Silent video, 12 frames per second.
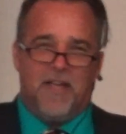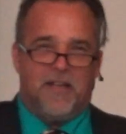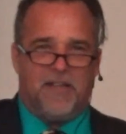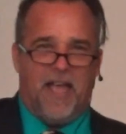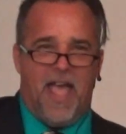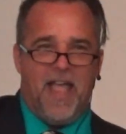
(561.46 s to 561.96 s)

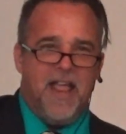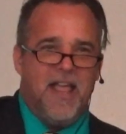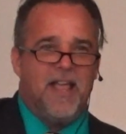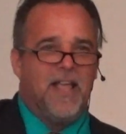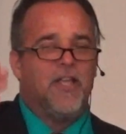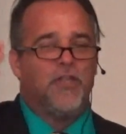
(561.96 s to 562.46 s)

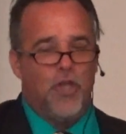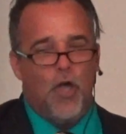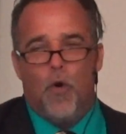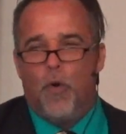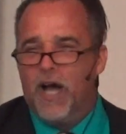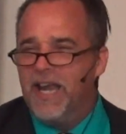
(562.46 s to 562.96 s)
Okay?
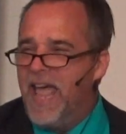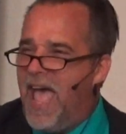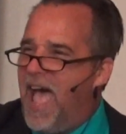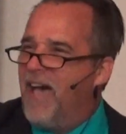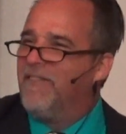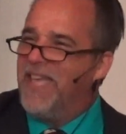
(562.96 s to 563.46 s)
You wouldn't
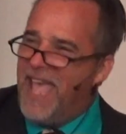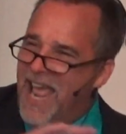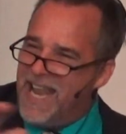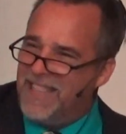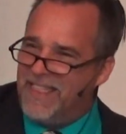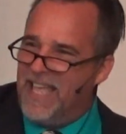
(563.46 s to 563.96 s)
have
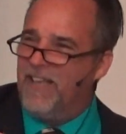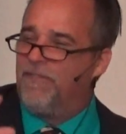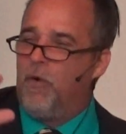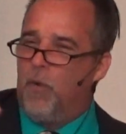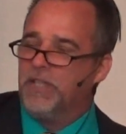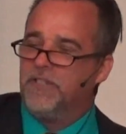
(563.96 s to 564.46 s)
anything if
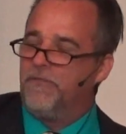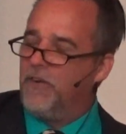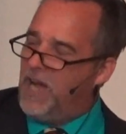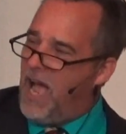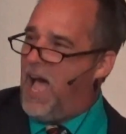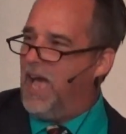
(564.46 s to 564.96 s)
it wasn't for
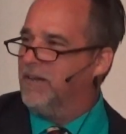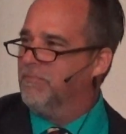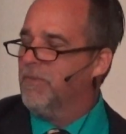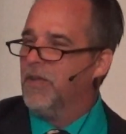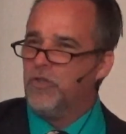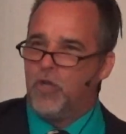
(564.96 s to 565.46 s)

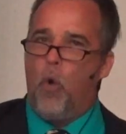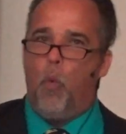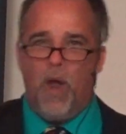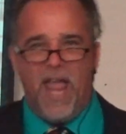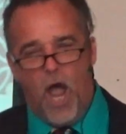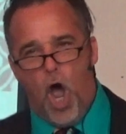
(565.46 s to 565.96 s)
God. So
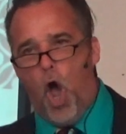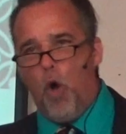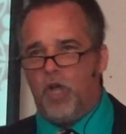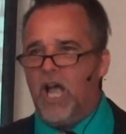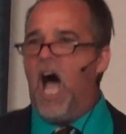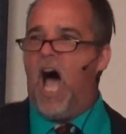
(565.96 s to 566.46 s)
we
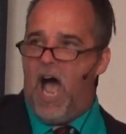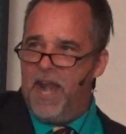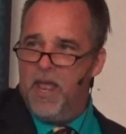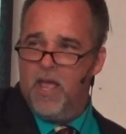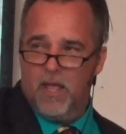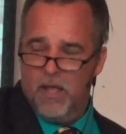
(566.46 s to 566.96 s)
owe
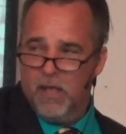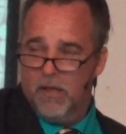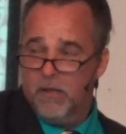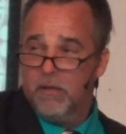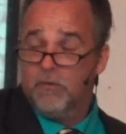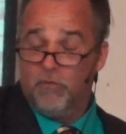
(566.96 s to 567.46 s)
God,
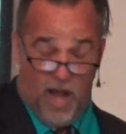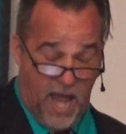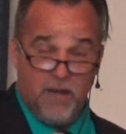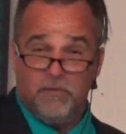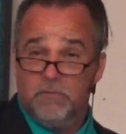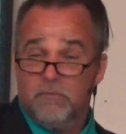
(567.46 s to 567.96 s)

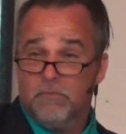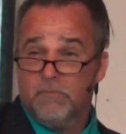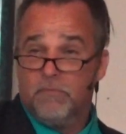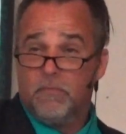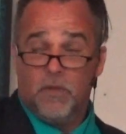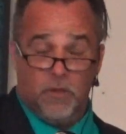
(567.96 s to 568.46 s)
right?
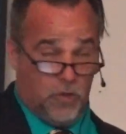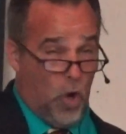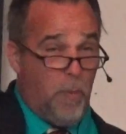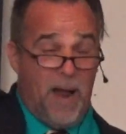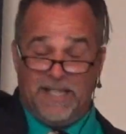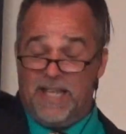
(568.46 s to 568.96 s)

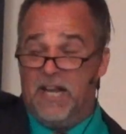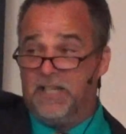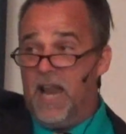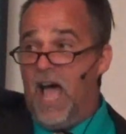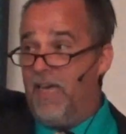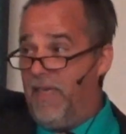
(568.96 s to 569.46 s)
Nobody's going to
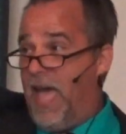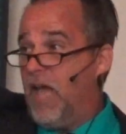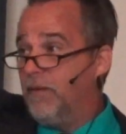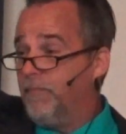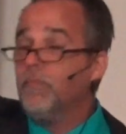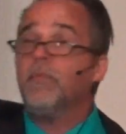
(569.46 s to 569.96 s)
deny
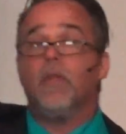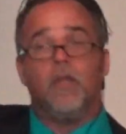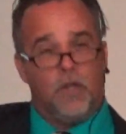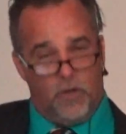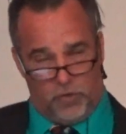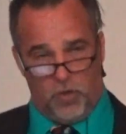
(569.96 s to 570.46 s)
that.
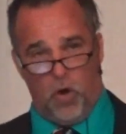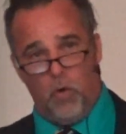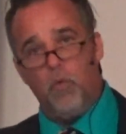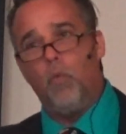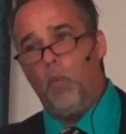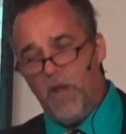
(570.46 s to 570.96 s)

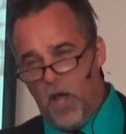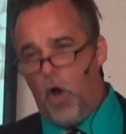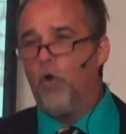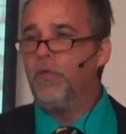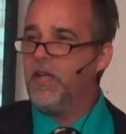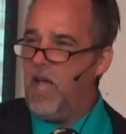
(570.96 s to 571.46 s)
So we
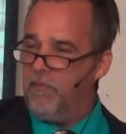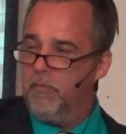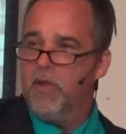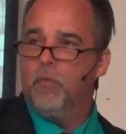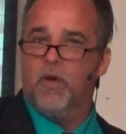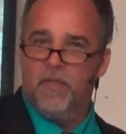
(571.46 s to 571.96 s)
owe the
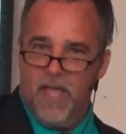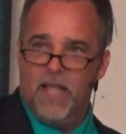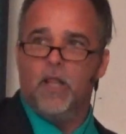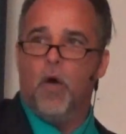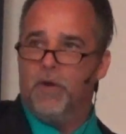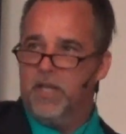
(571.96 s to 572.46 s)
government when they
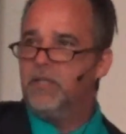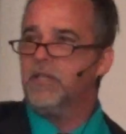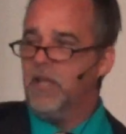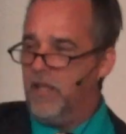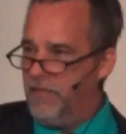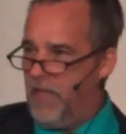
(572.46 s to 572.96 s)
loan
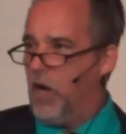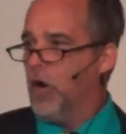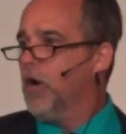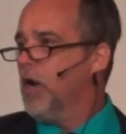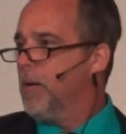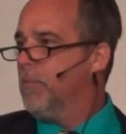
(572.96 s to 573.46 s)
us
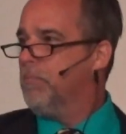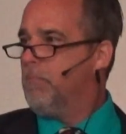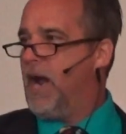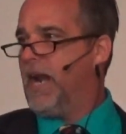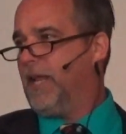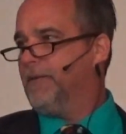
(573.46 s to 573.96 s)
their
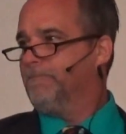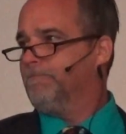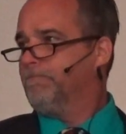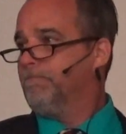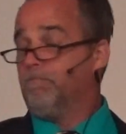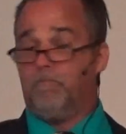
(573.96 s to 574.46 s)
money.
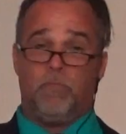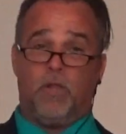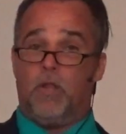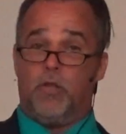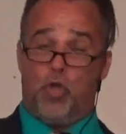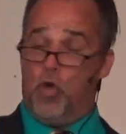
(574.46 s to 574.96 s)

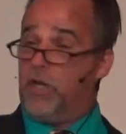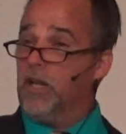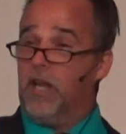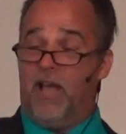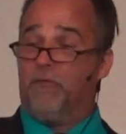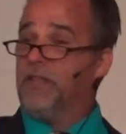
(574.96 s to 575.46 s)
You
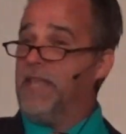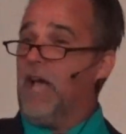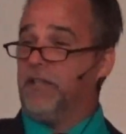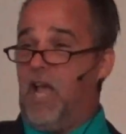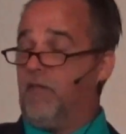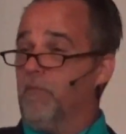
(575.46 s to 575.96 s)
can live
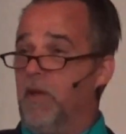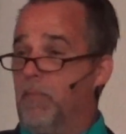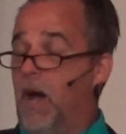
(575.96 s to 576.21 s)
without government